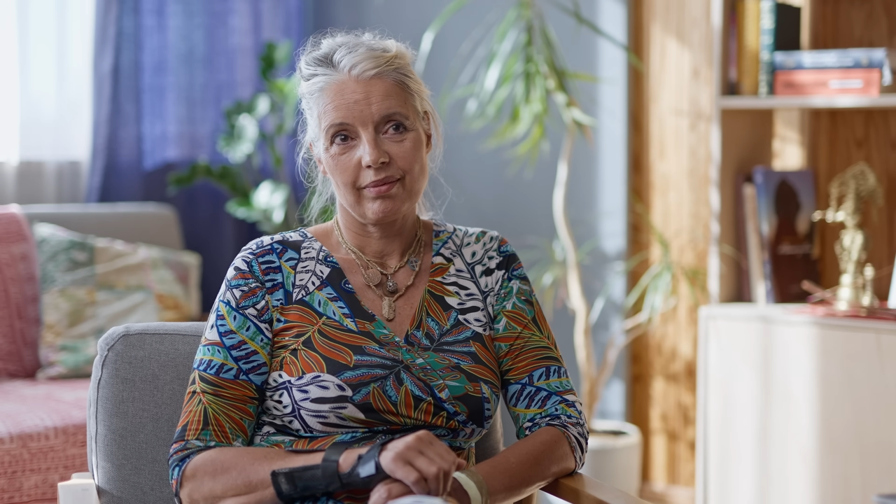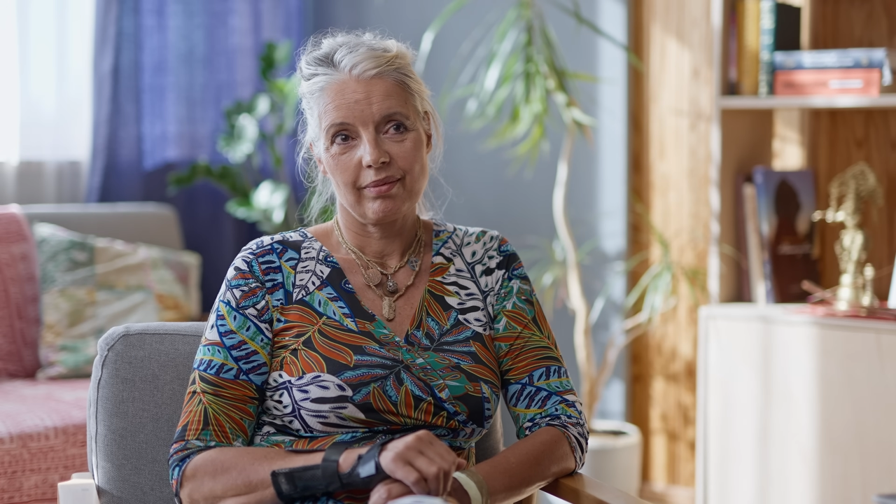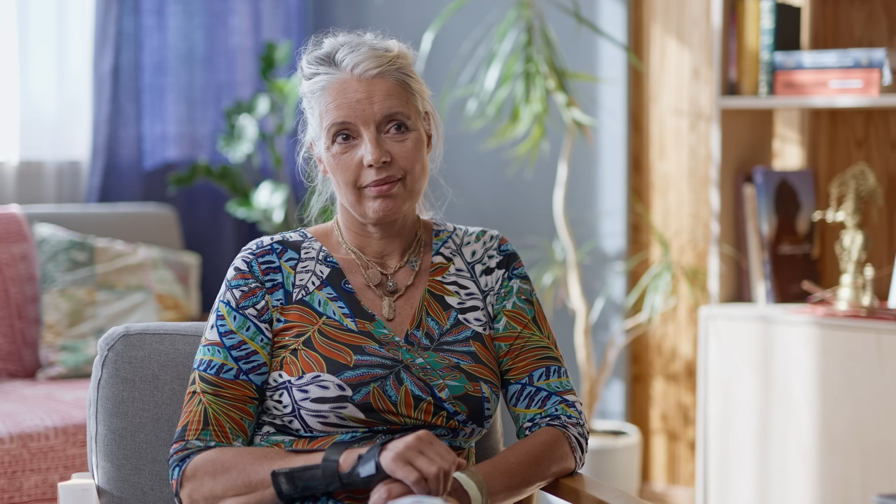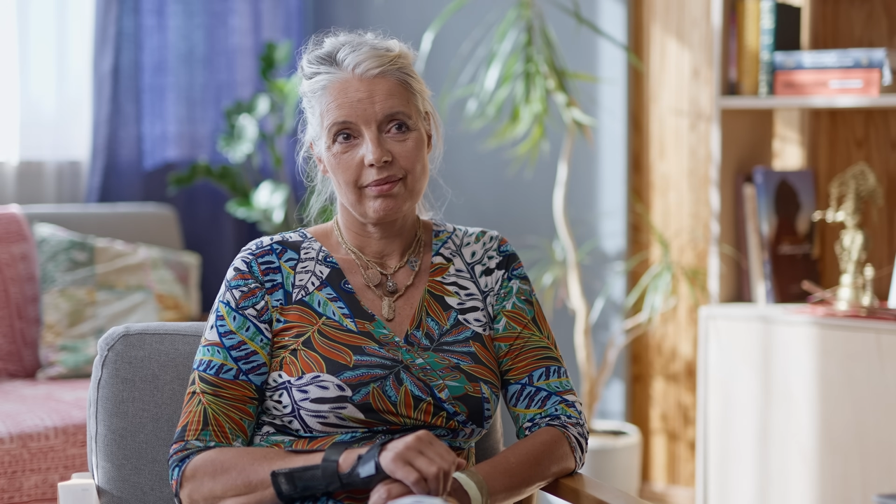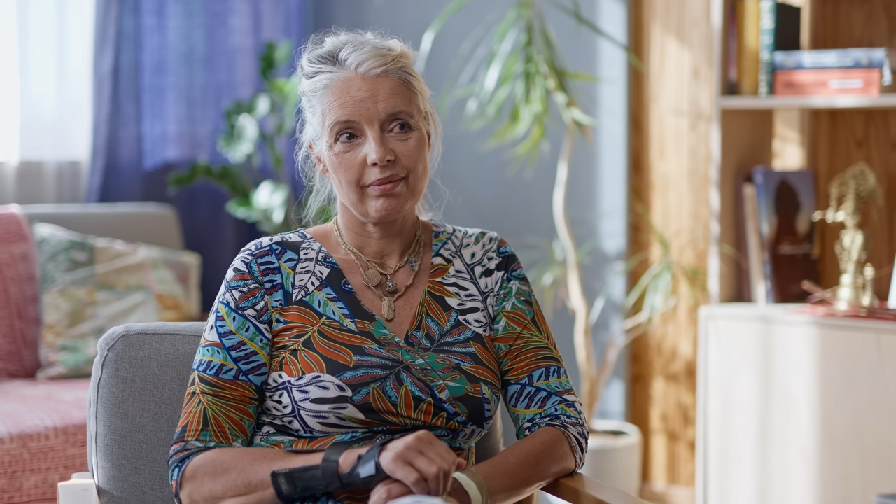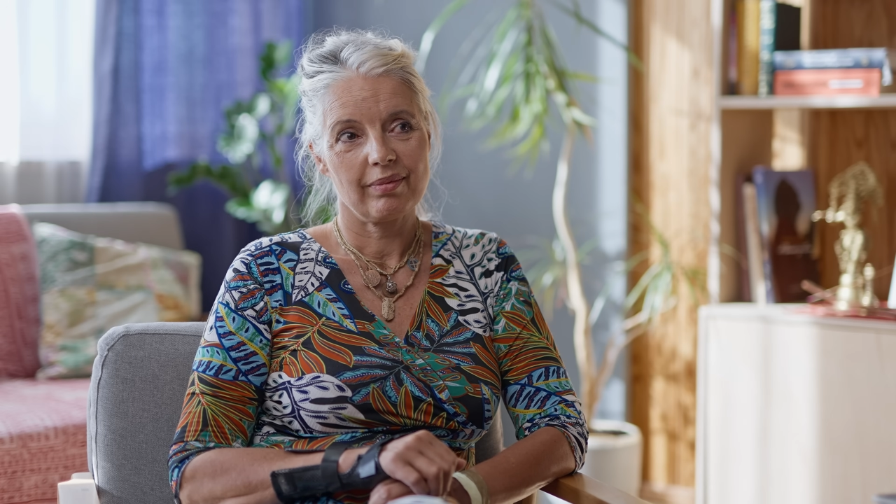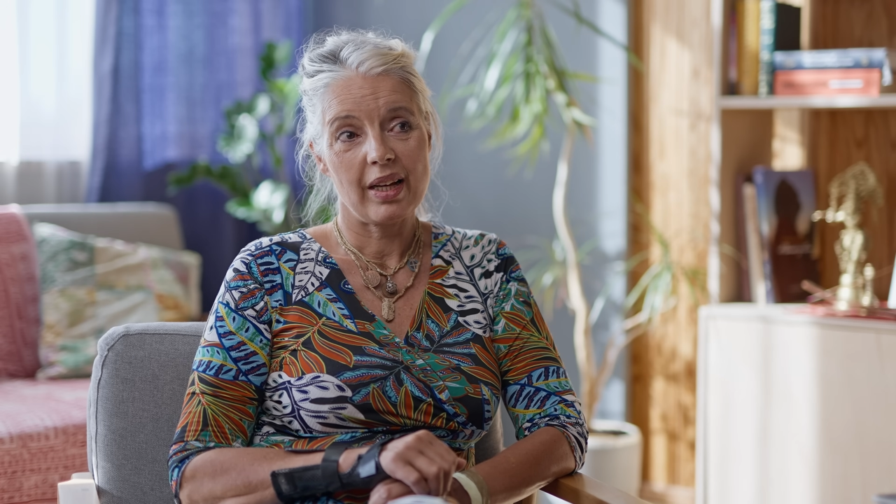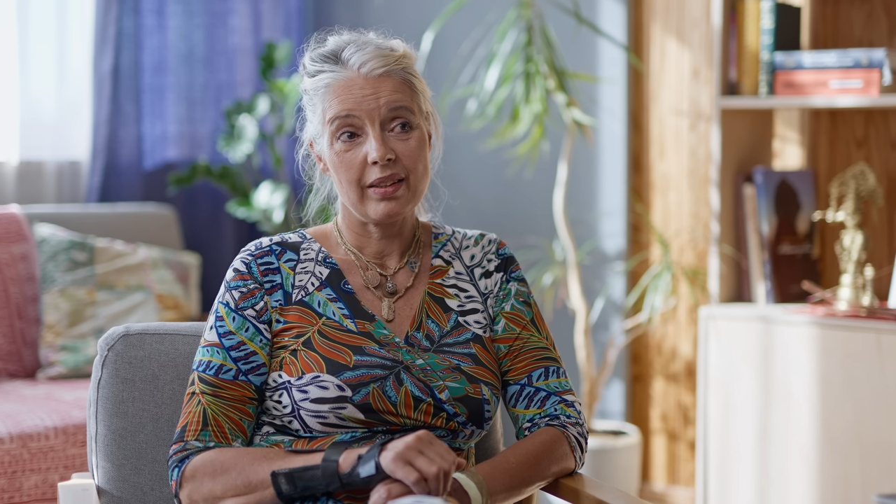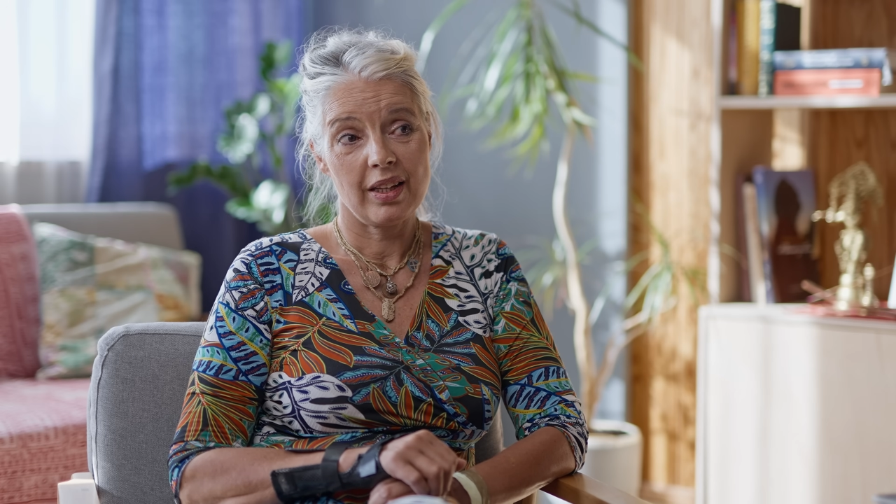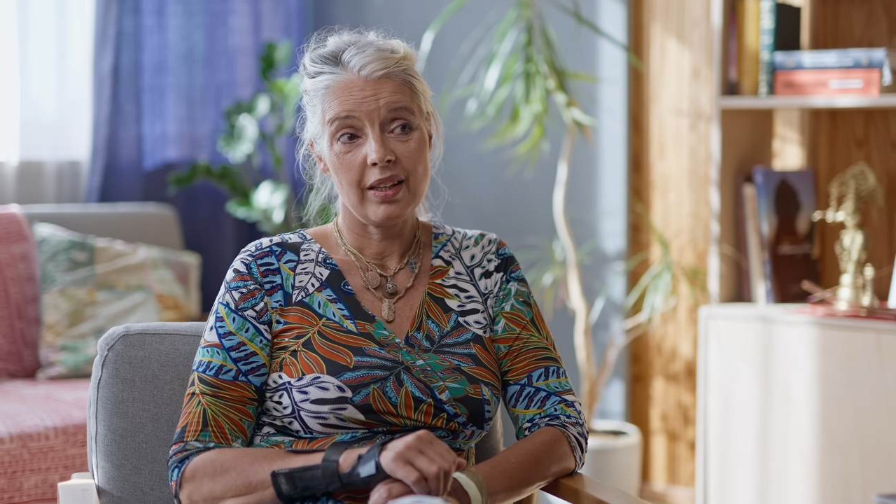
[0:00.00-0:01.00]

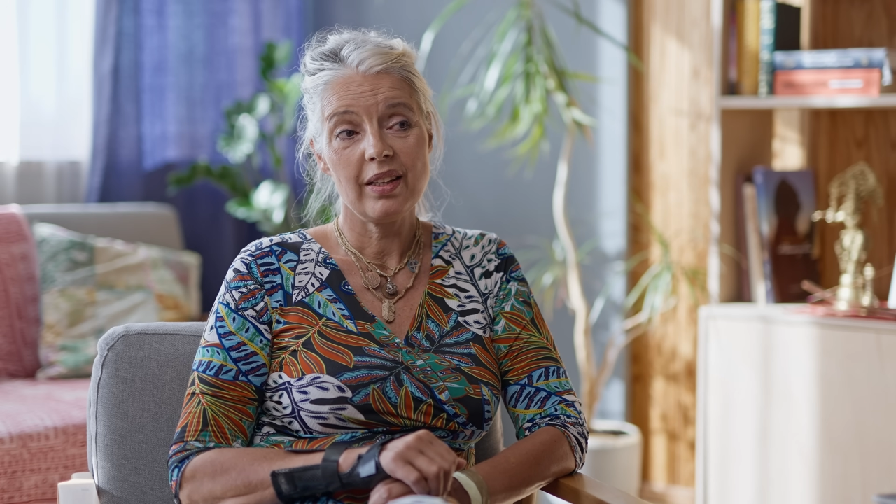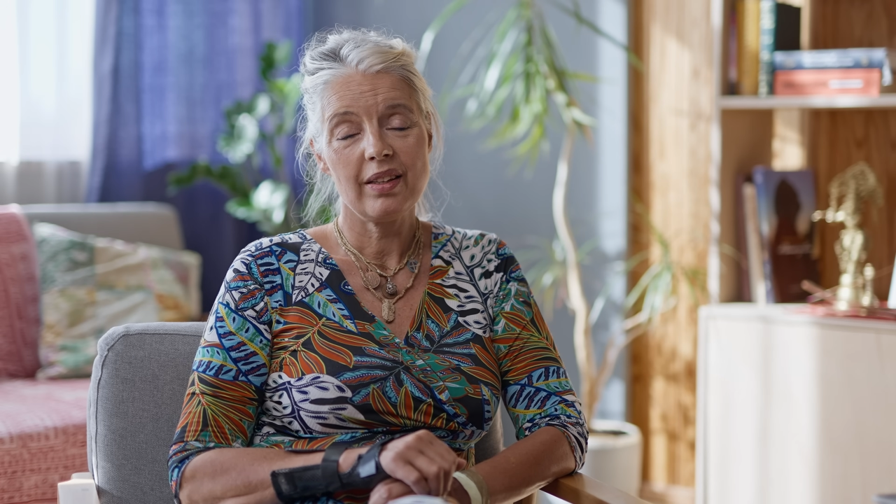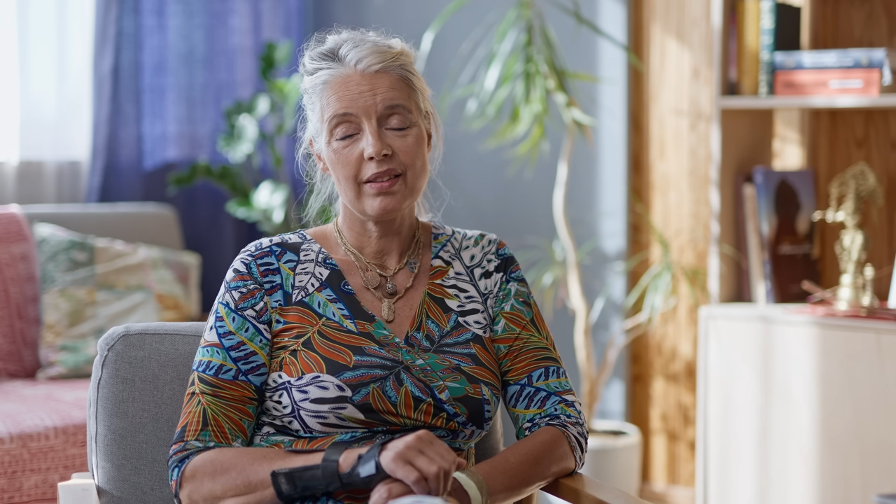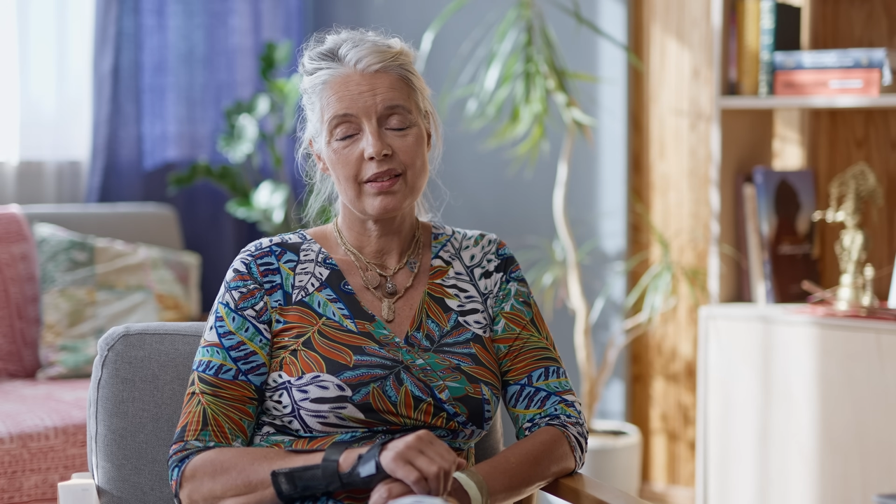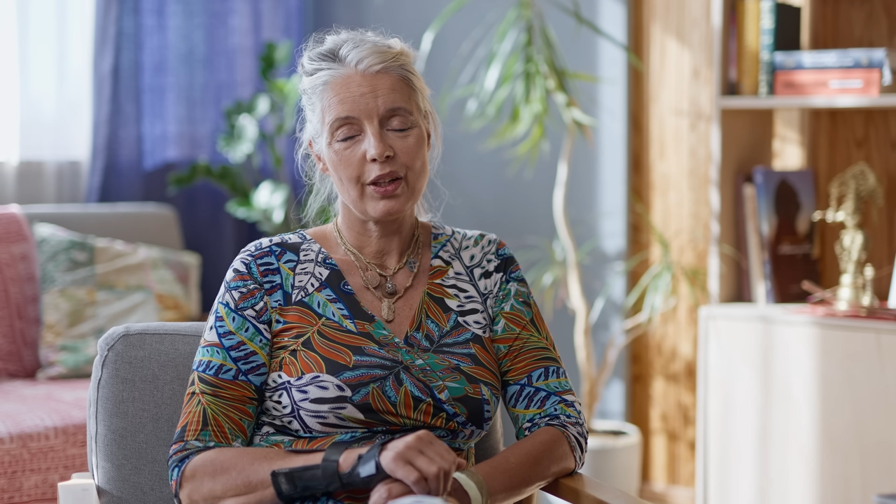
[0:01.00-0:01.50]
And he is